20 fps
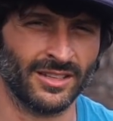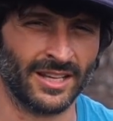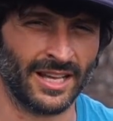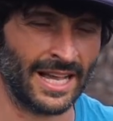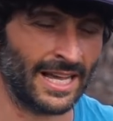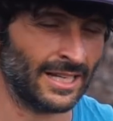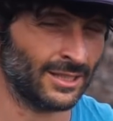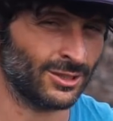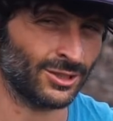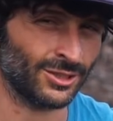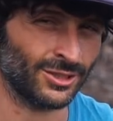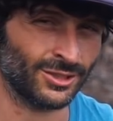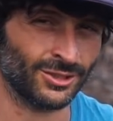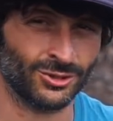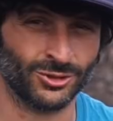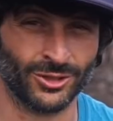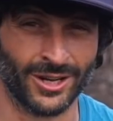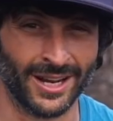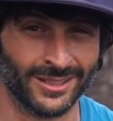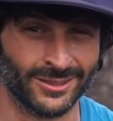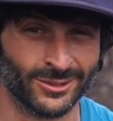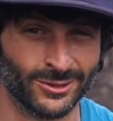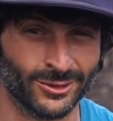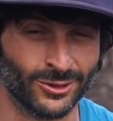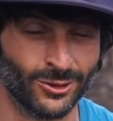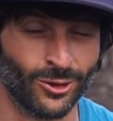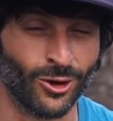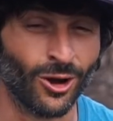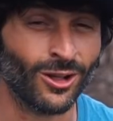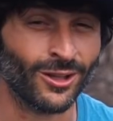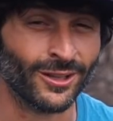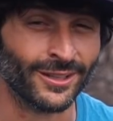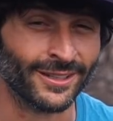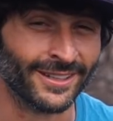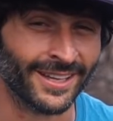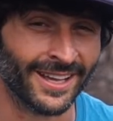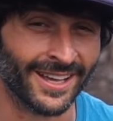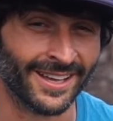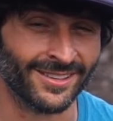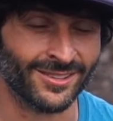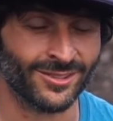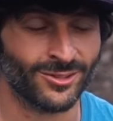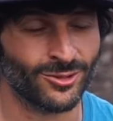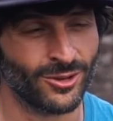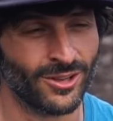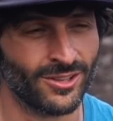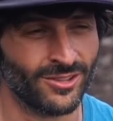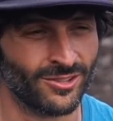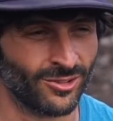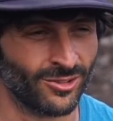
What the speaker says: Ashley's Tractor and Hauling has great